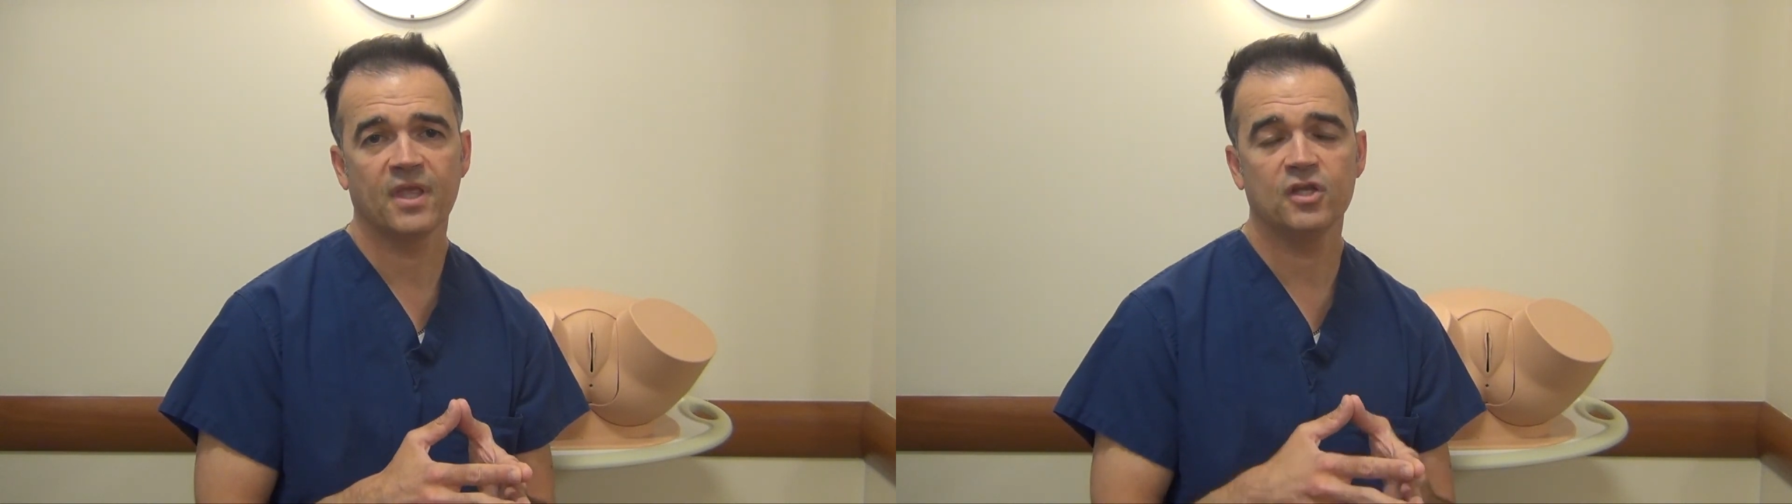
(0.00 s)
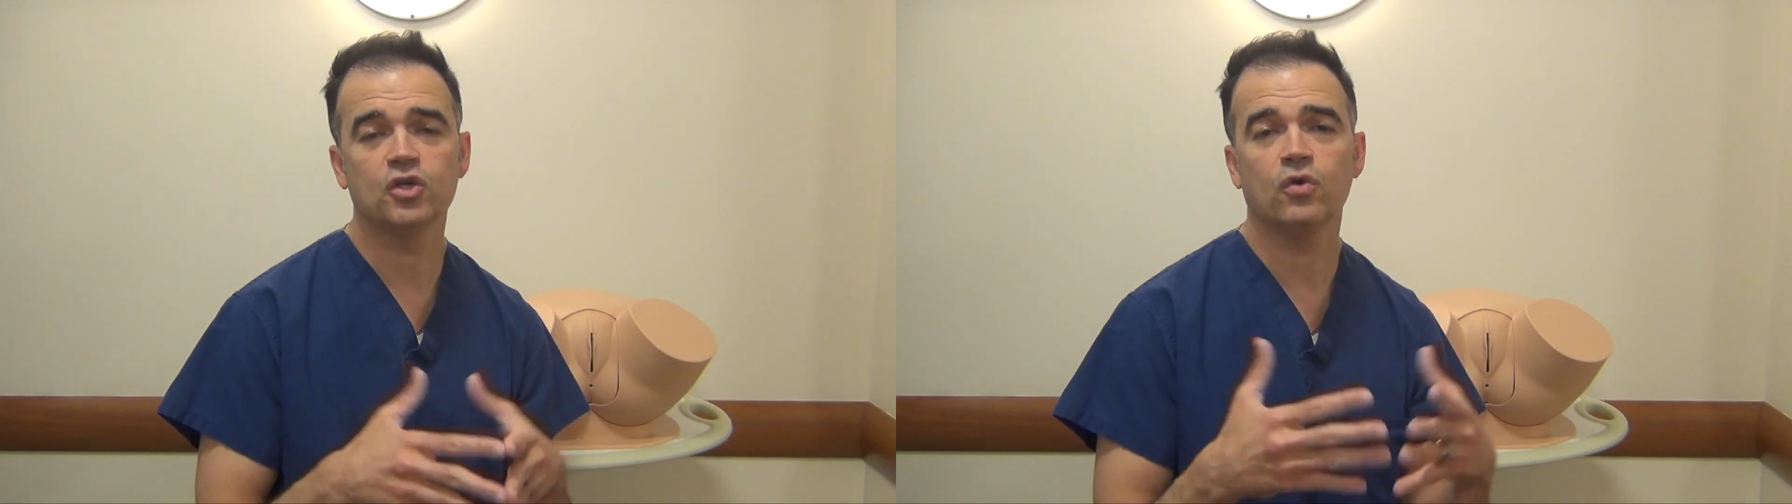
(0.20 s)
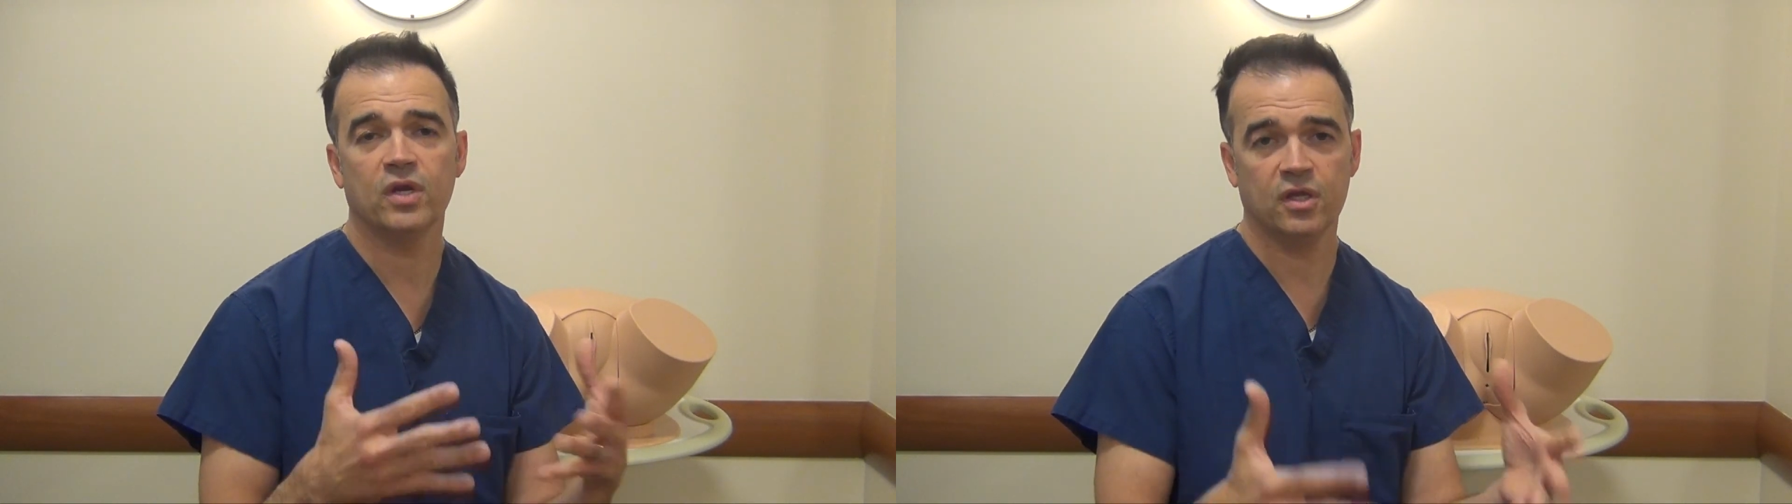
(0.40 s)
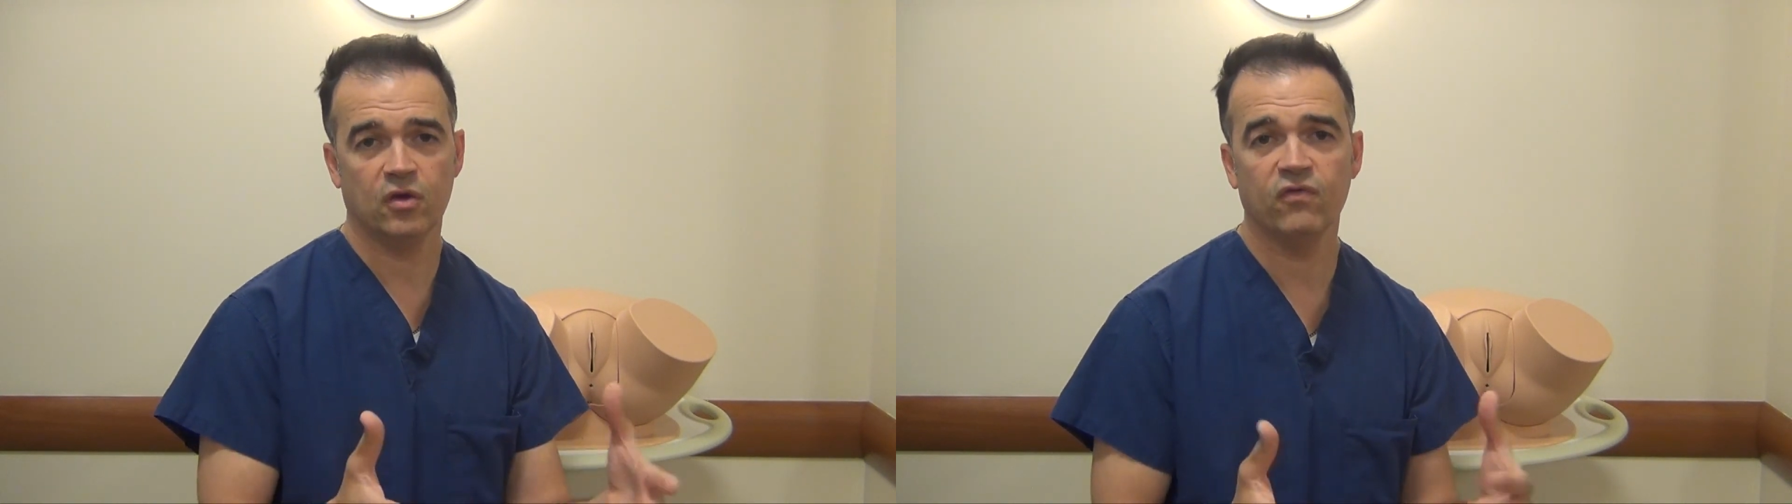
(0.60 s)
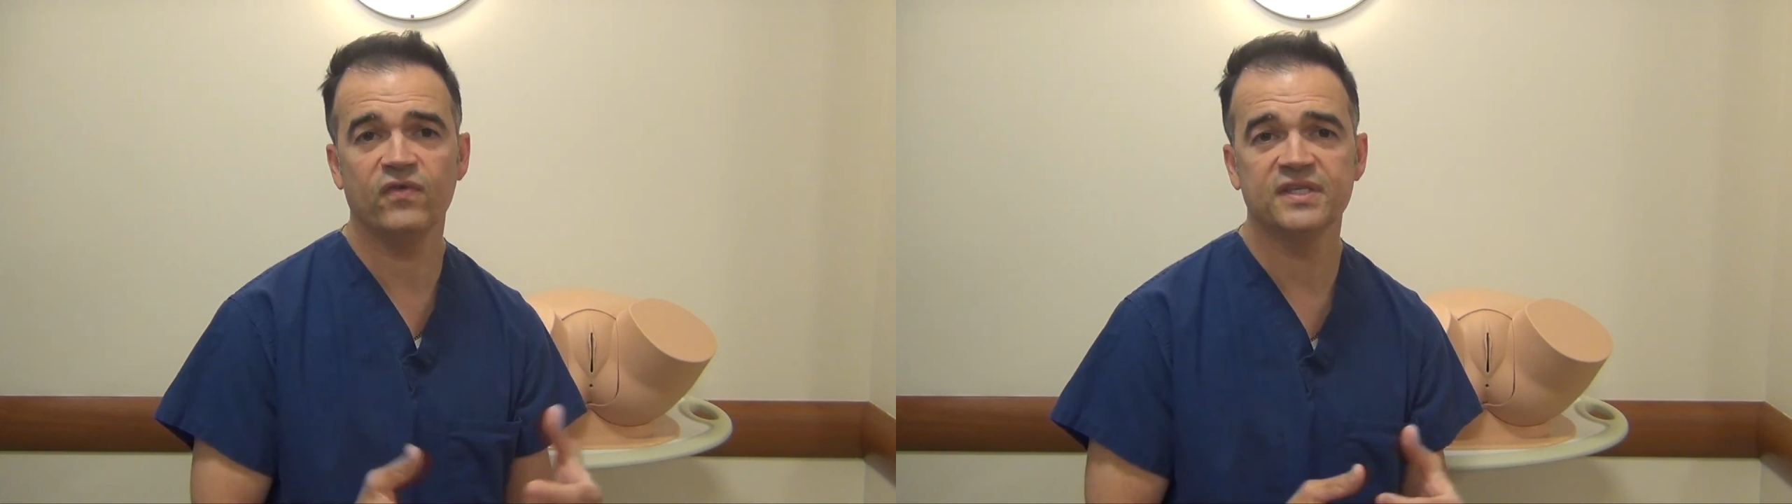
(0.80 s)
during
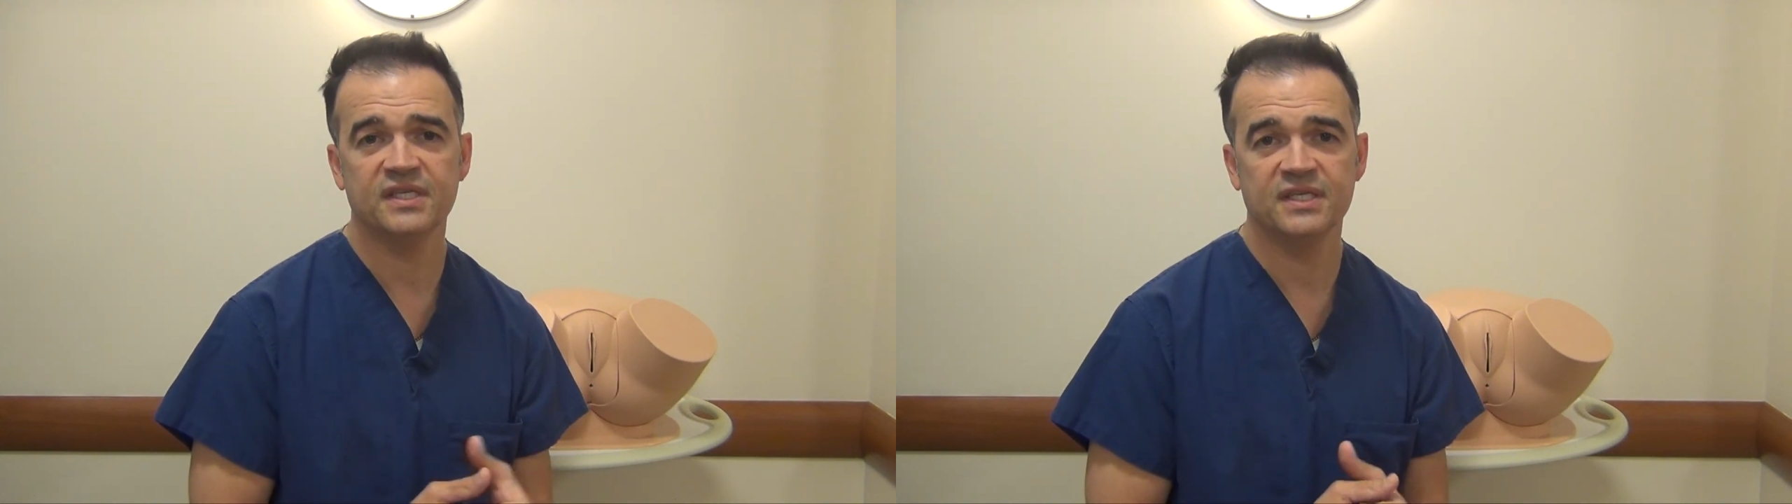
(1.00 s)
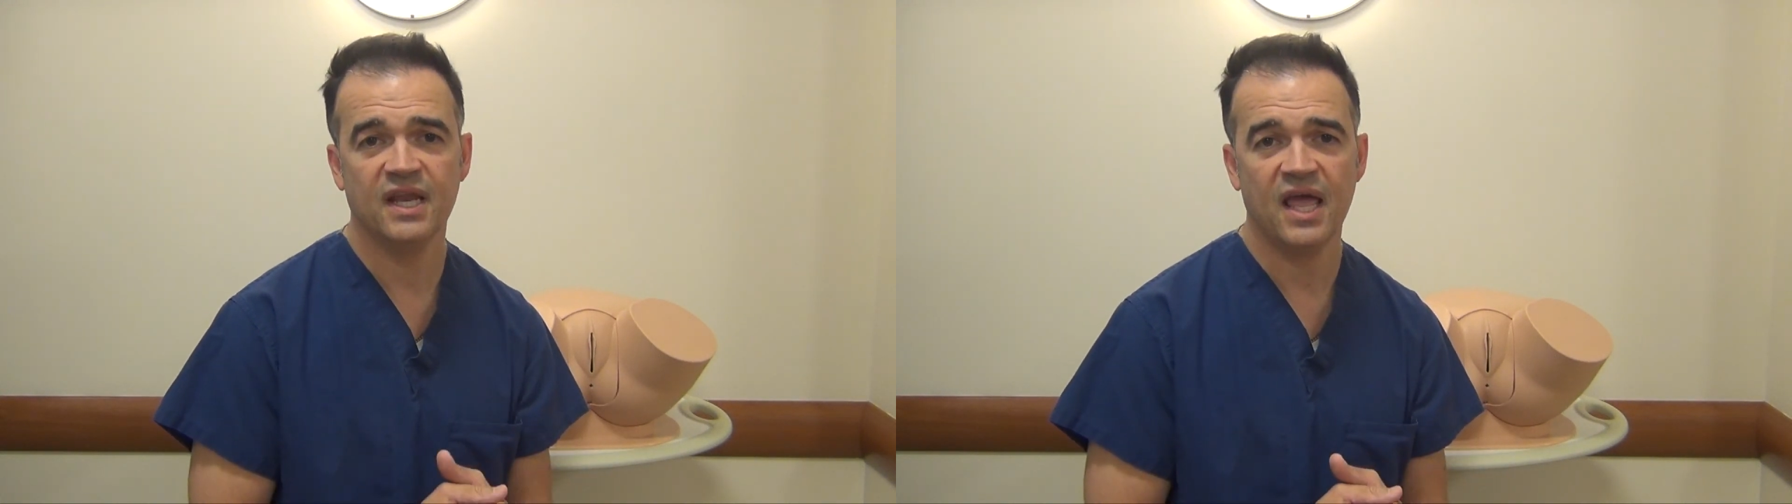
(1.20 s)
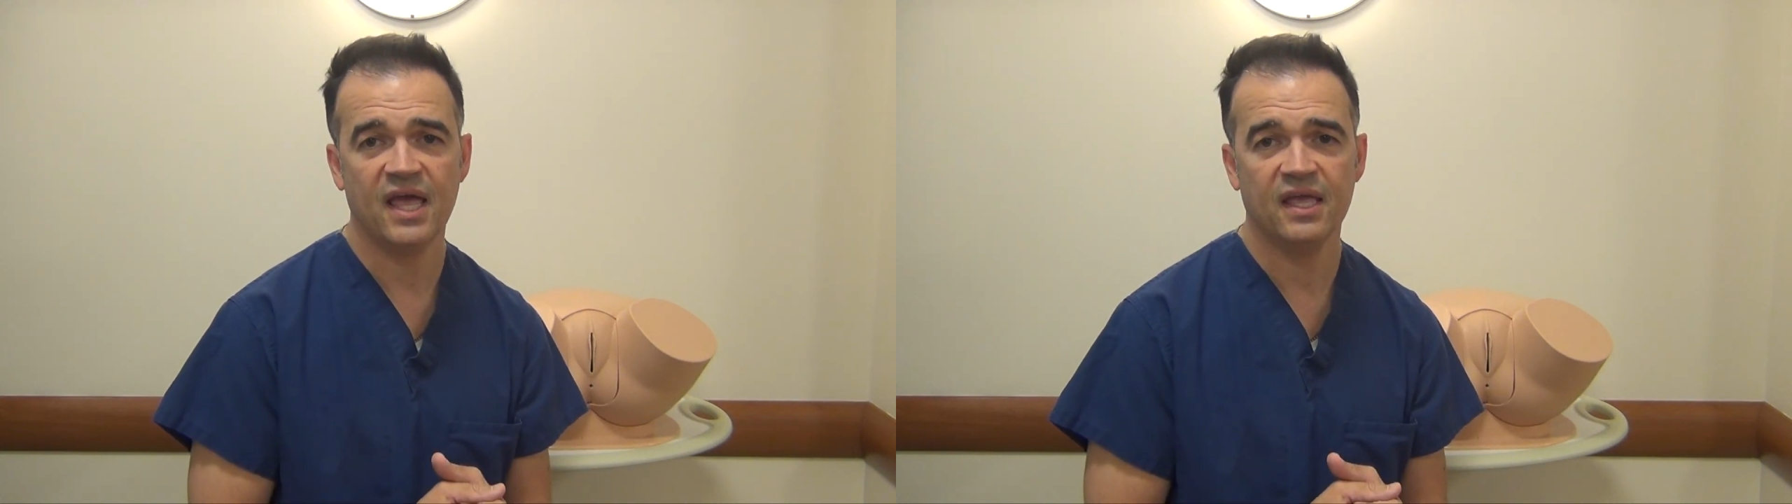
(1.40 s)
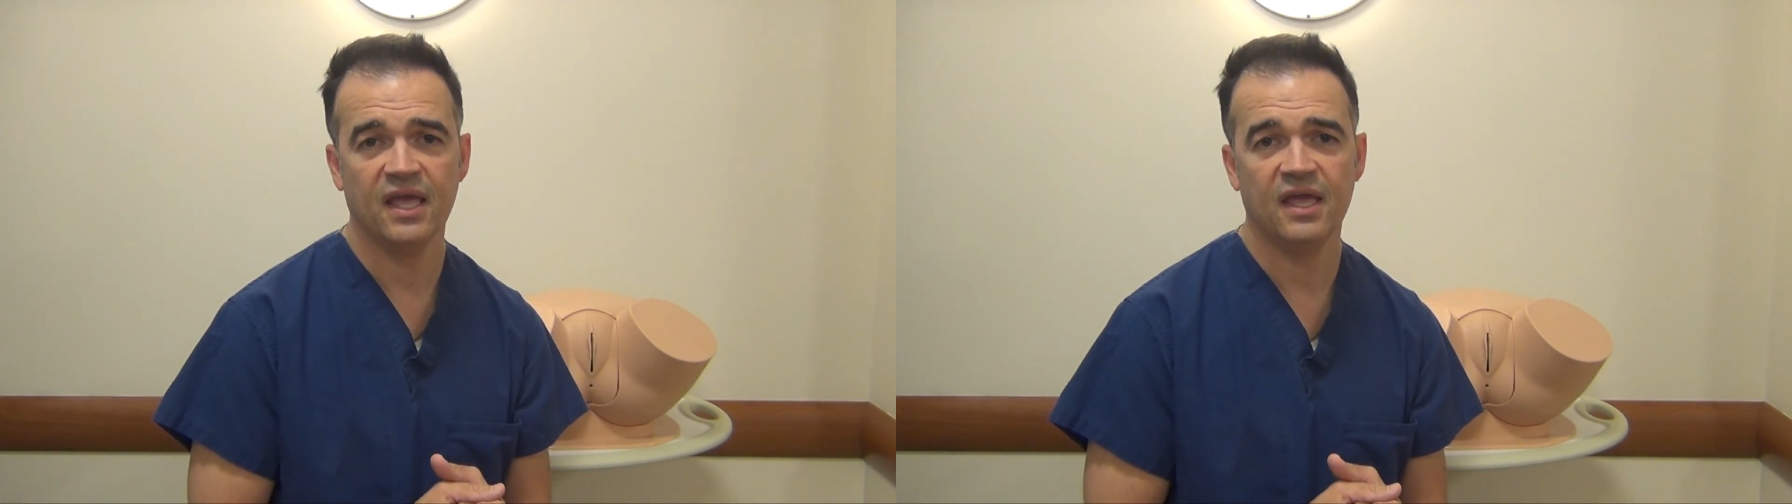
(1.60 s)
her visit today,